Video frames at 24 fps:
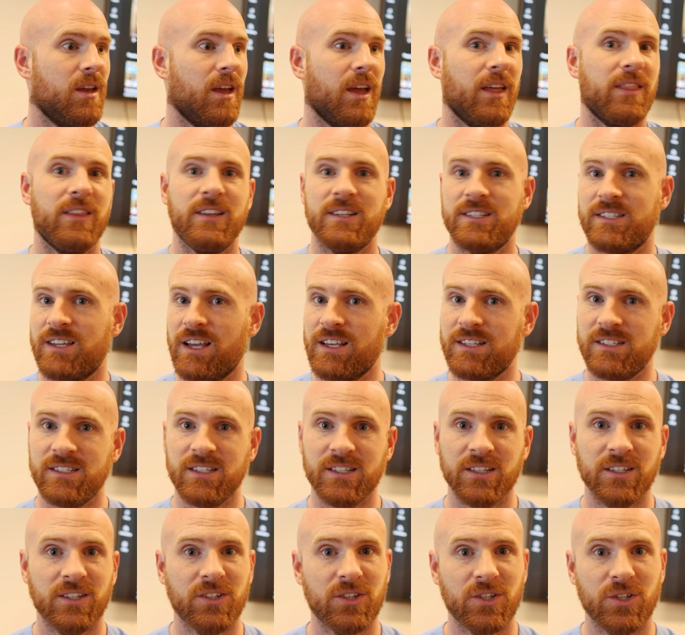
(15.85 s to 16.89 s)
And this doesn't
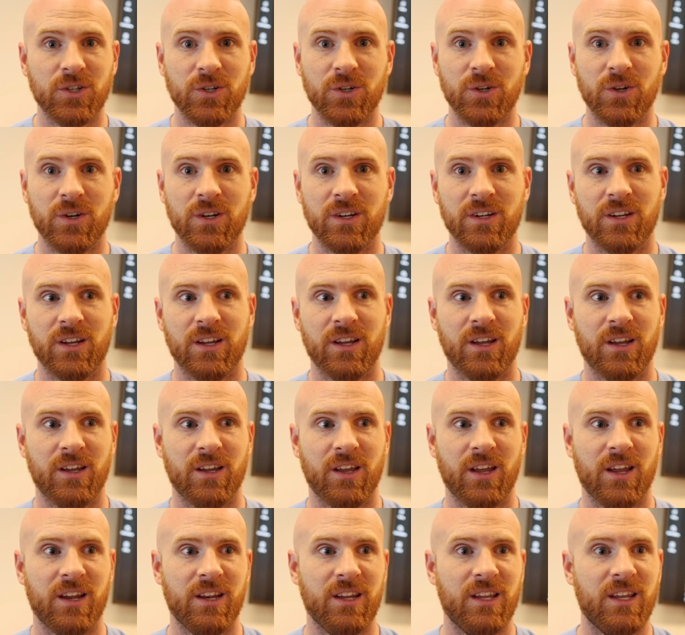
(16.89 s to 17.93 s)
include
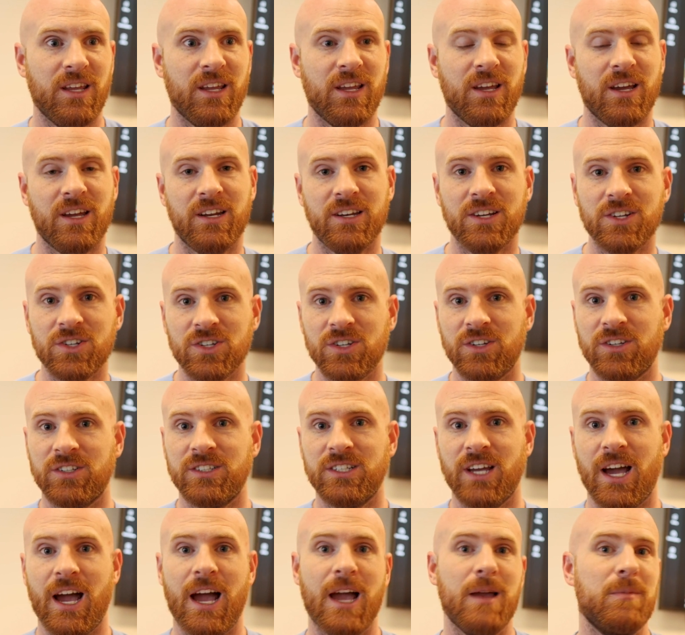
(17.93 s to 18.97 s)
any additional
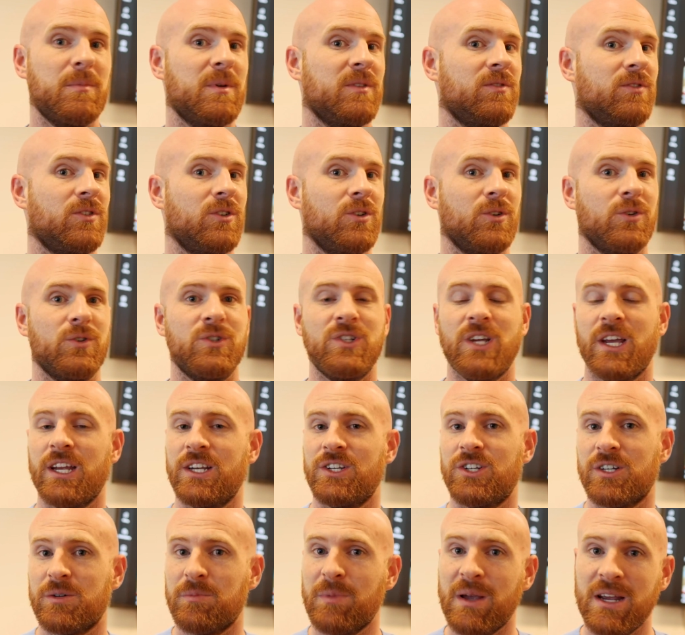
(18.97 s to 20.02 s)
time if you
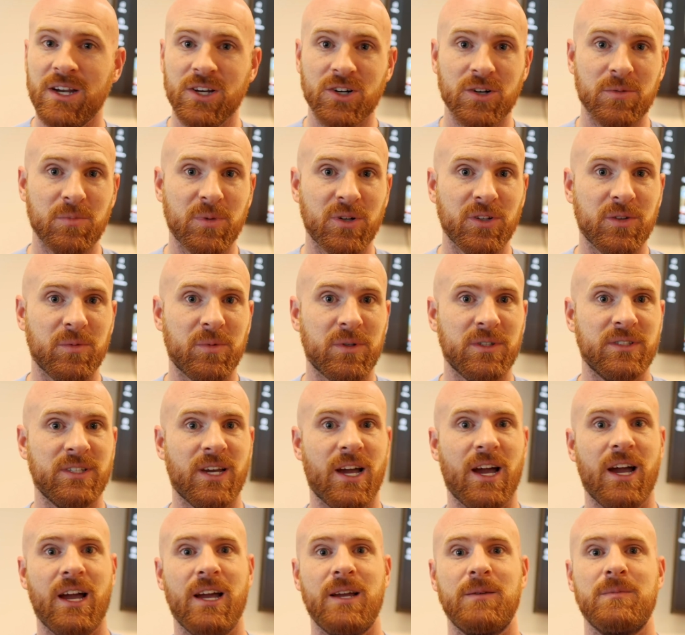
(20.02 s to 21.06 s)
change your major multiple
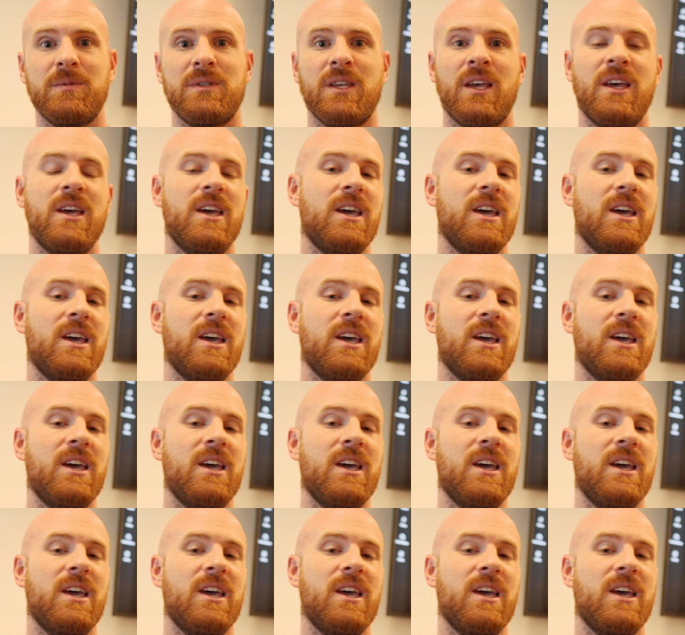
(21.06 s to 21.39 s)
times,